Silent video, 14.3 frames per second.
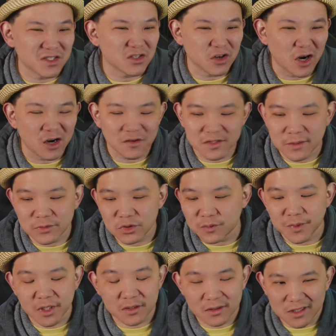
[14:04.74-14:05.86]
cigar of some sort,
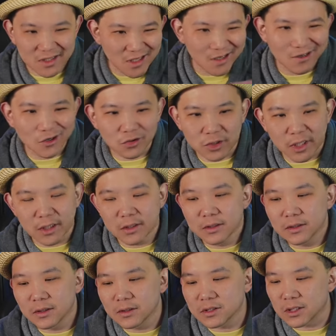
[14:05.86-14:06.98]
but it didn't go there.
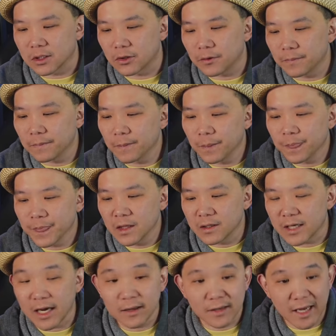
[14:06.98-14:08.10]
So,
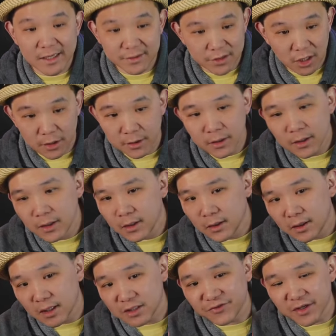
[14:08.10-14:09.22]
yeah, last stir.
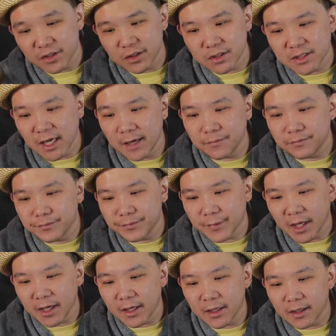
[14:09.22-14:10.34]
Let's finish this up,
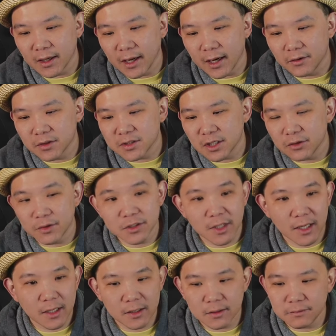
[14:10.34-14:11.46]
and I will tell you what
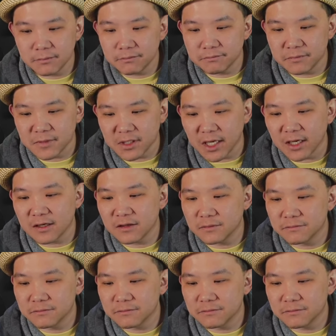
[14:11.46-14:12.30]
I think